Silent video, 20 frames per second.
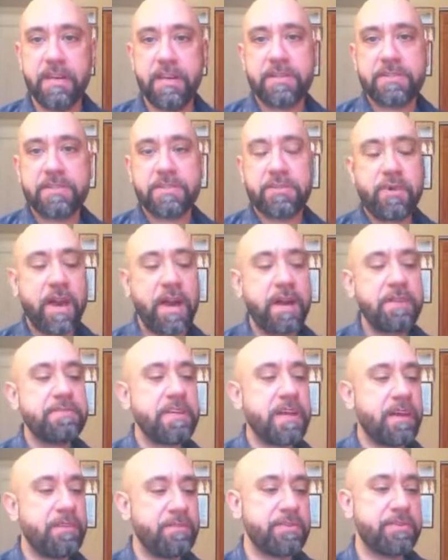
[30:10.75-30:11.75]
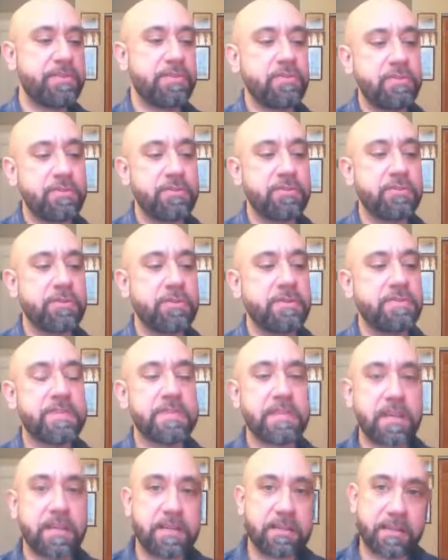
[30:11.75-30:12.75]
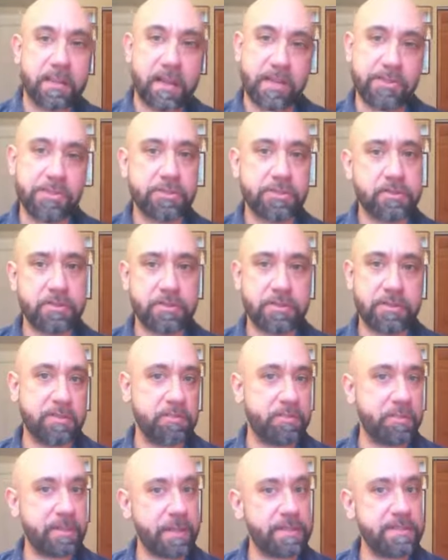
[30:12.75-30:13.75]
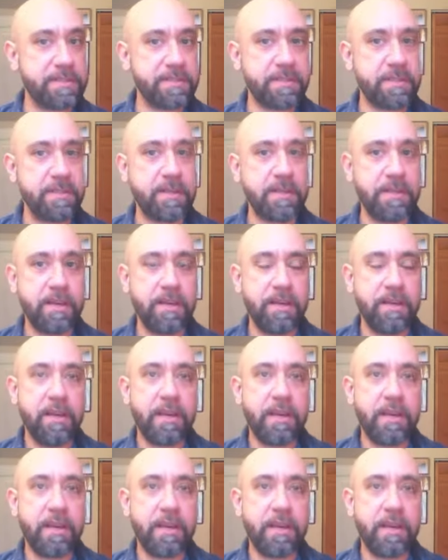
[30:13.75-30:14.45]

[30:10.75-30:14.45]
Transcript: So you have to have a certain degree of psychological complexity